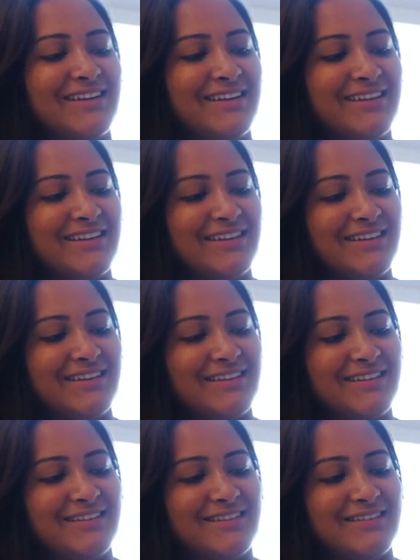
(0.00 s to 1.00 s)

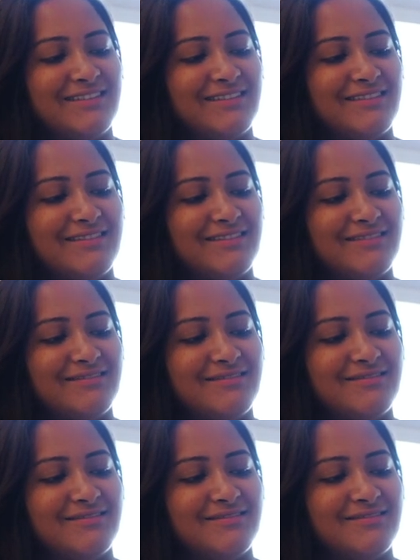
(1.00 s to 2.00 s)

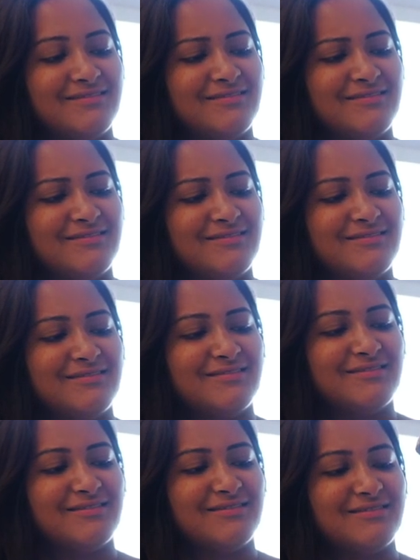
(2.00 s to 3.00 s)

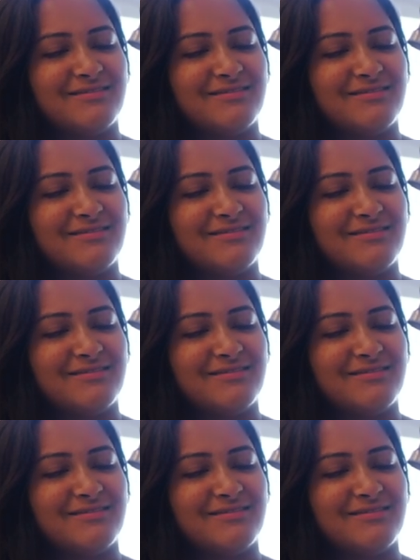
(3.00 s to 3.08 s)
(no one is talking)